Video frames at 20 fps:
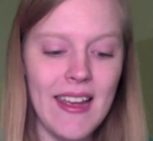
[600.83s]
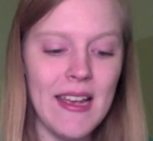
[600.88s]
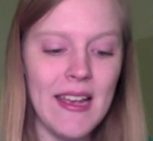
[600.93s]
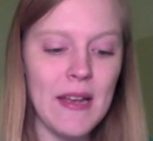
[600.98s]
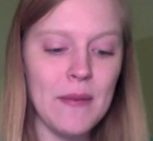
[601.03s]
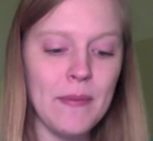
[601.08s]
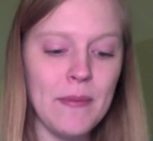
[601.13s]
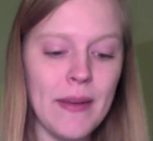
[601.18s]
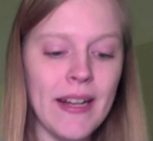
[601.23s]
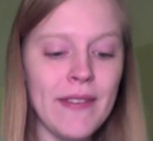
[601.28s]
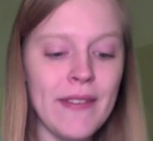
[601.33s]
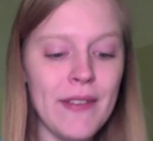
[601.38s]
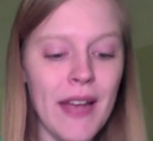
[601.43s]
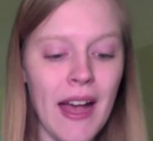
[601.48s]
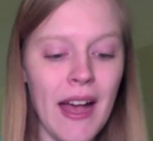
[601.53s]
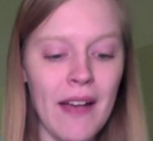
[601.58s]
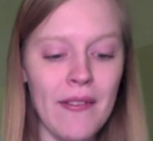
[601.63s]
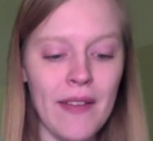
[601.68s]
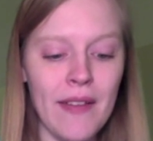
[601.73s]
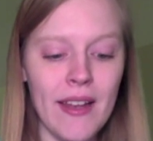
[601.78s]
But if you
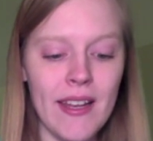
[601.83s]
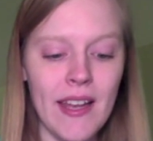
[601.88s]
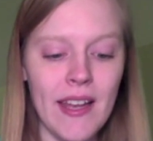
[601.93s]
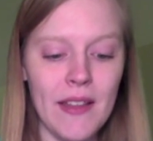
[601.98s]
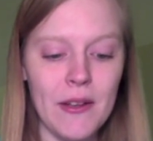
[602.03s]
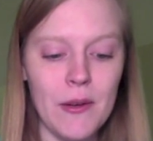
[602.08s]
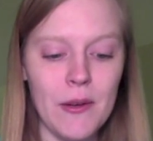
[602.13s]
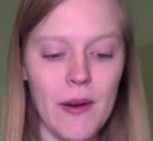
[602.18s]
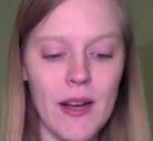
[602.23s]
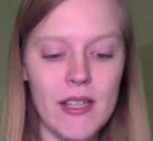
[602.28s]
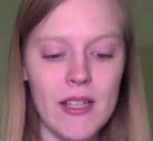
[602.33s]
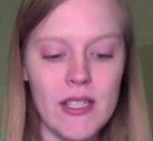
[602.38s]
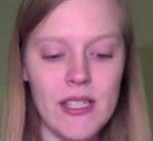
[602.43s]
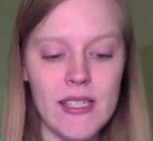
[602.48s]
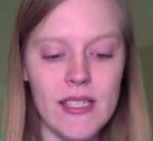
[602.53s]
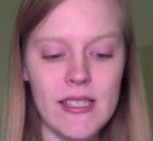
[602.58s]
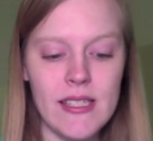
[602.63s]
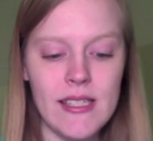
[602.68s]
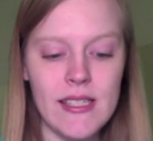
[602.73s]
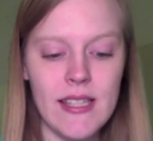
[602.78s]
have any other
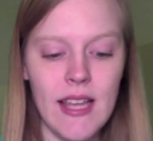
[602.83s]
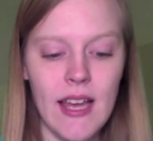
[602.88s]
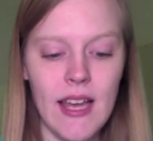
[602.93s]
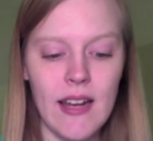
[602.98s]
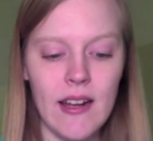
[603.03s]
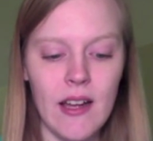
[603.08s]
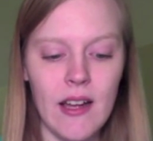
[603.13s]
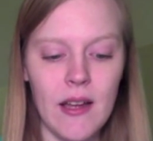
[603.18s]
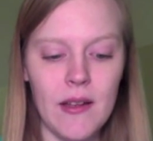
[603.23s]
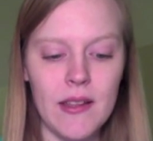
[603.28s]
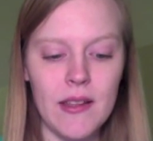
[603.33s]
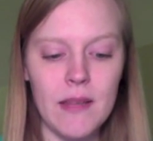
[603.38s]
questions that